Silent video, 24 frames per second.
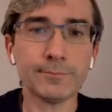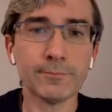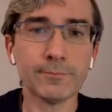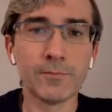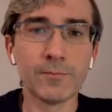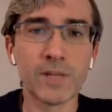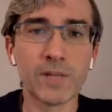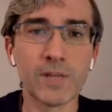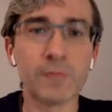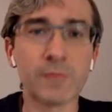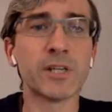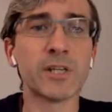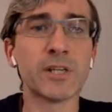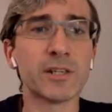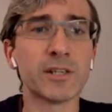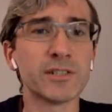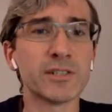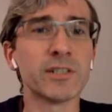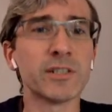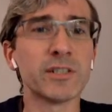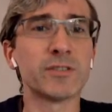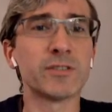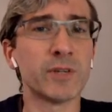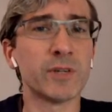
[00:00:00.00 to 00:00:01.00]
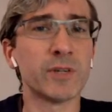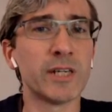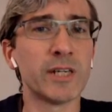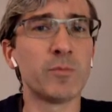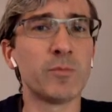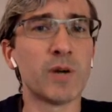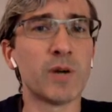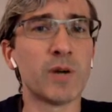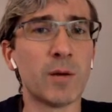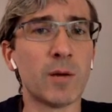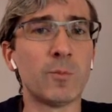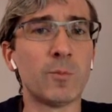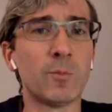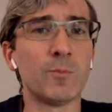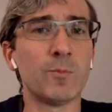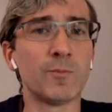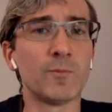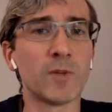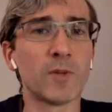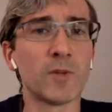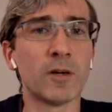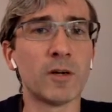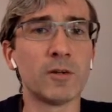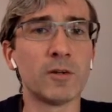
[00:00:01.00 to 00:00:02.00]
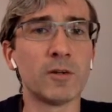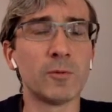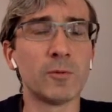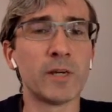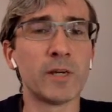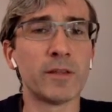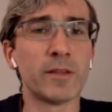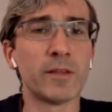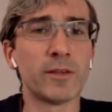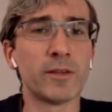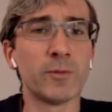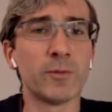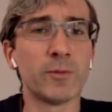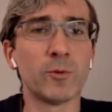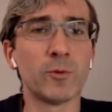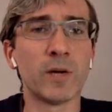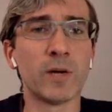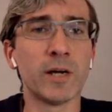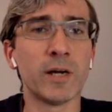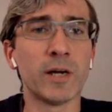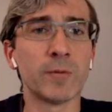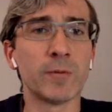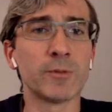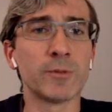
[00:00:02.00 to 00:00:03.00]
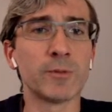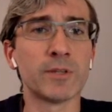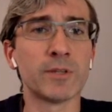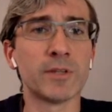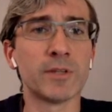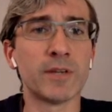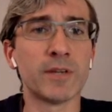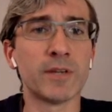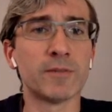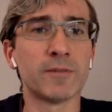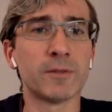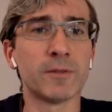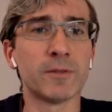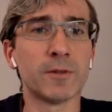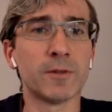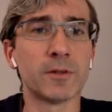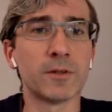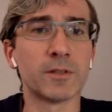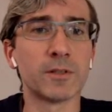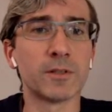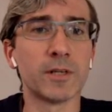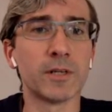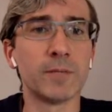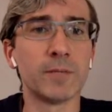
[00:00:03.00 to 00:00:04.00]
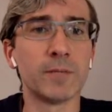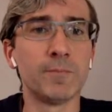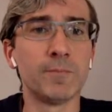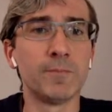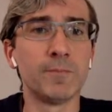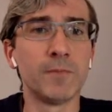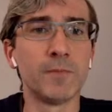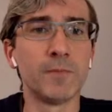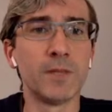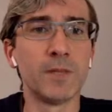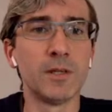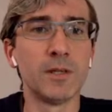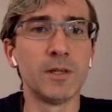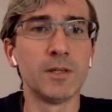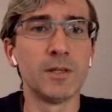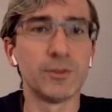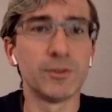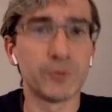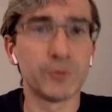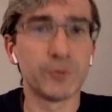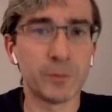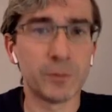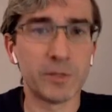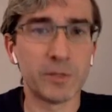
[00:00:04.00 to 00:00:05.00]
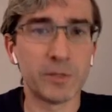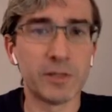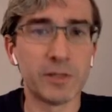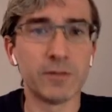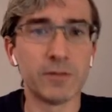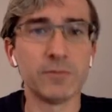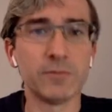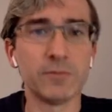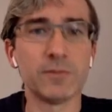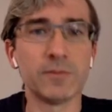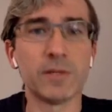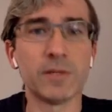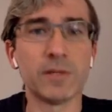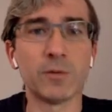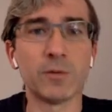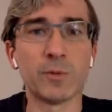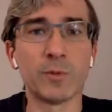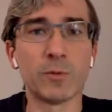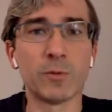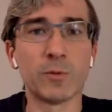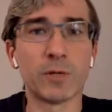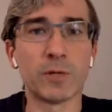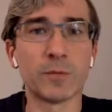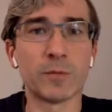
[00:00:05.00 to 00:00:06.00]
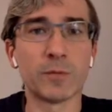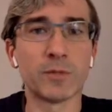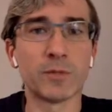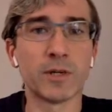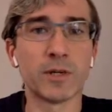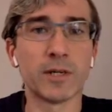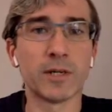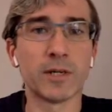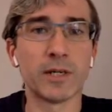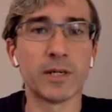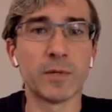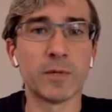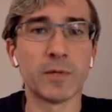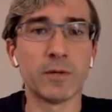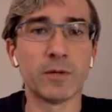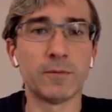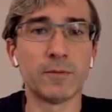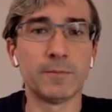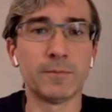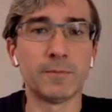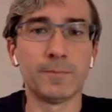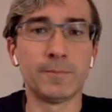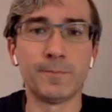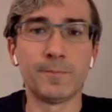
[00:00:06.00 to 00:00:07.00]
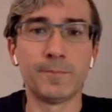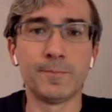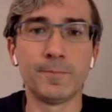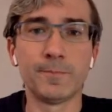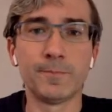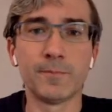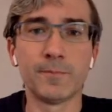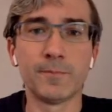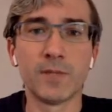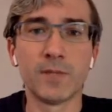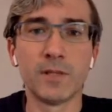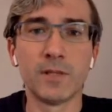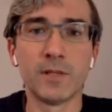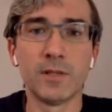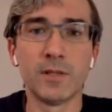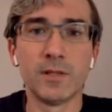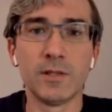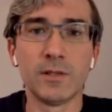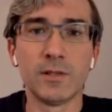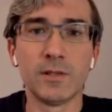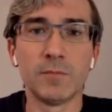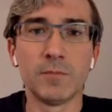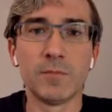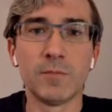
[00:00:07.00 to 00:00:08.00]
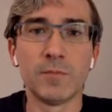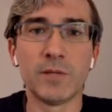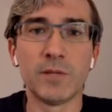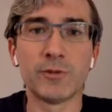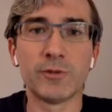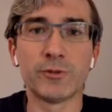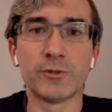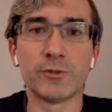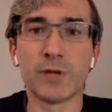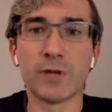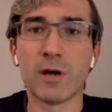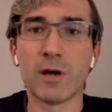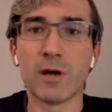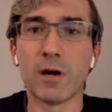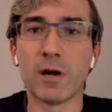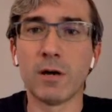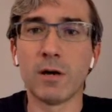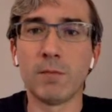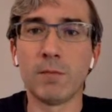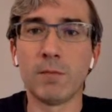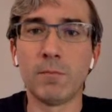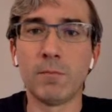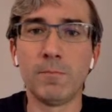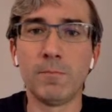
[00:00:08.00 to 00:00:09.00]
That was actually a tricky problem. We had a thermal guy who was on that for a long time. Strip heater, that would be what I'm talking about. Major Tom.